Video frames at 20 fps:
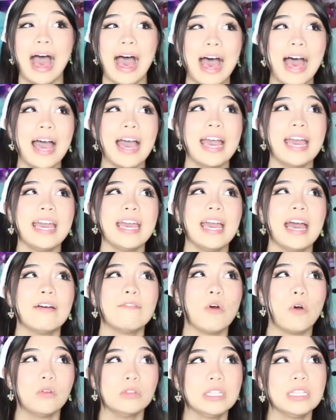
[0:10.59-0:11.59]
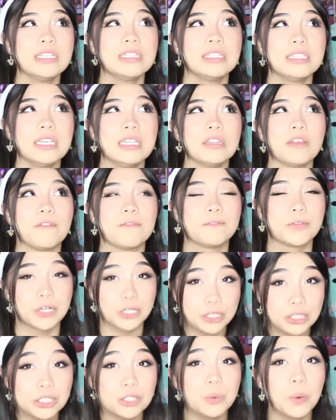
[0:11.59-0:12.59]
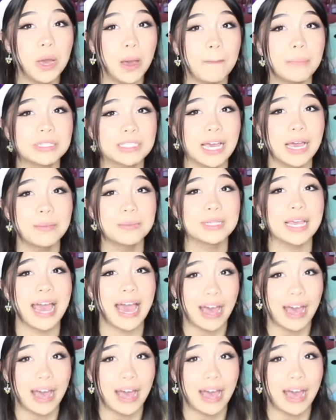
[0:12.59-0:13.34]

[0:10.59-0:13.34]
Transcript: I have only seen the first two a couple times.